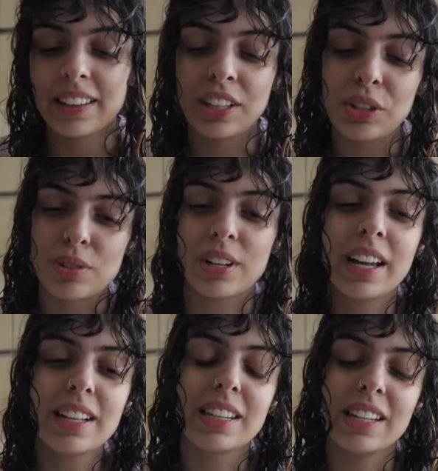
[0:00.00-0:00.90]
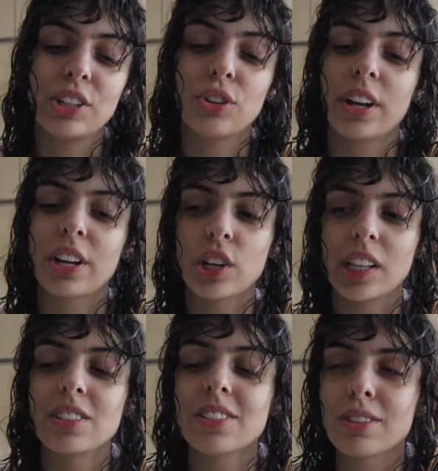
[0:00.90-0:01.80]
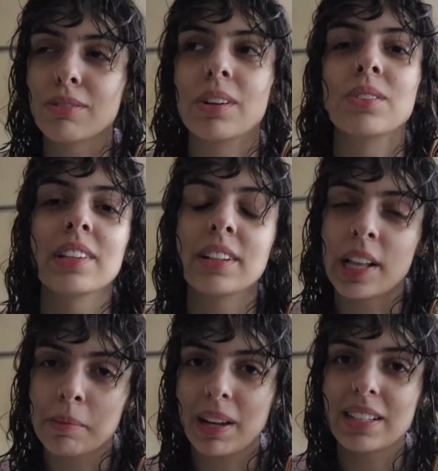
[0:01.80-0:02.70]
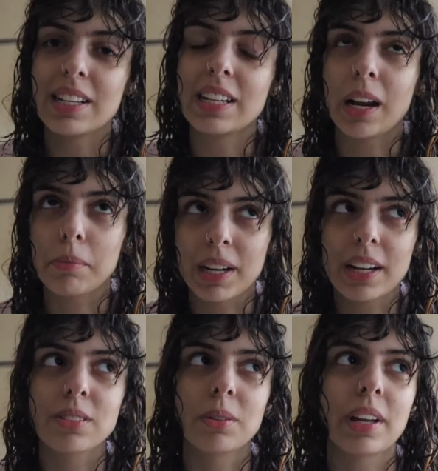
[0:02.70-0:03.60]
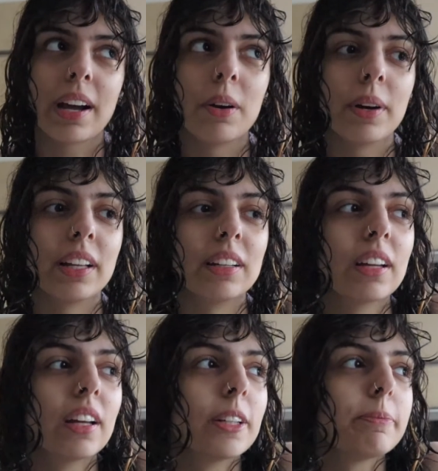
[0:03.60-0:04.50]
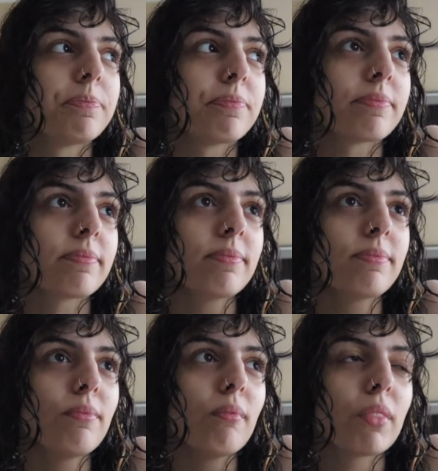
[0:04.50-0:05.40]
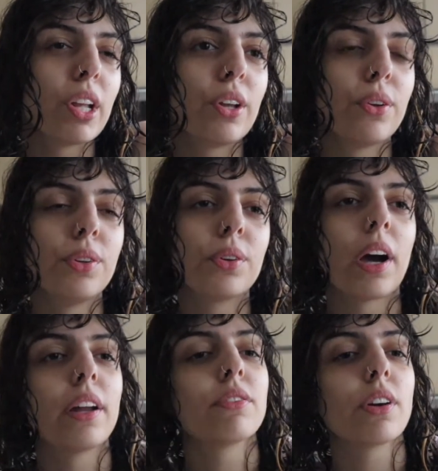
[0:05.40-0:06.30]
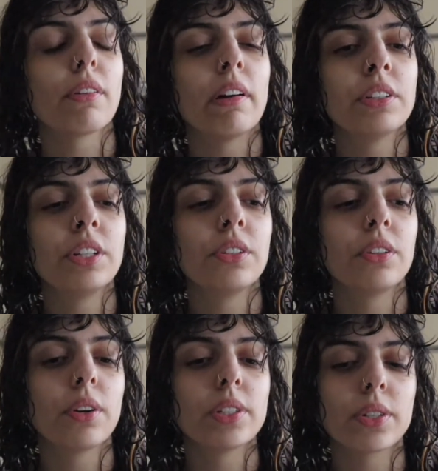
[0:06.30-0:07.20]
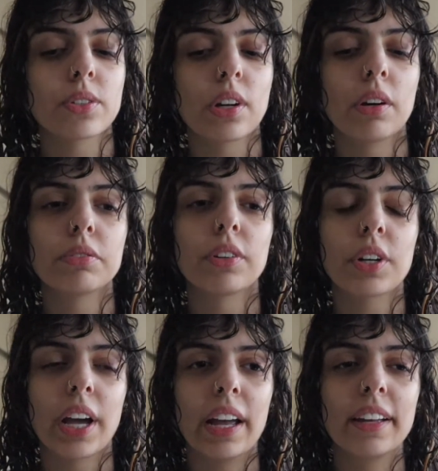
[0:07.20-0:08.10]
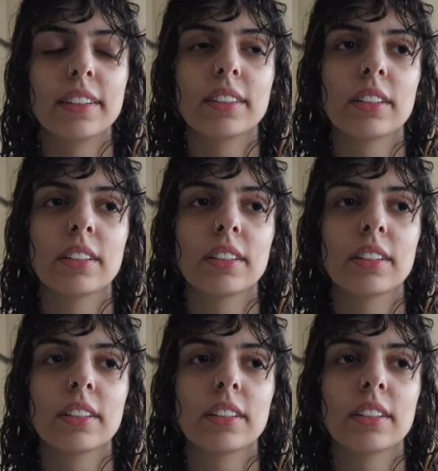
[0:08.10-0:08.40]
then you turn eighteen and you're like, okay, this is the real deal, I'm eighteen, I'm an adult now. And you, you kind of turn around and you go to yourself, okay,